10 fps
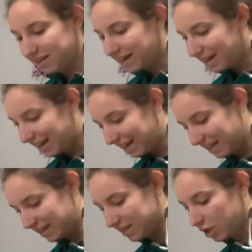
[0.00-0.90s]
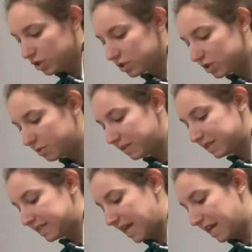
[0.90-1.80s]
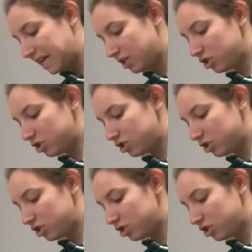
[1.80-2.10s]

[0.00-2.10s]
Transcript: Hi. So with Sadie,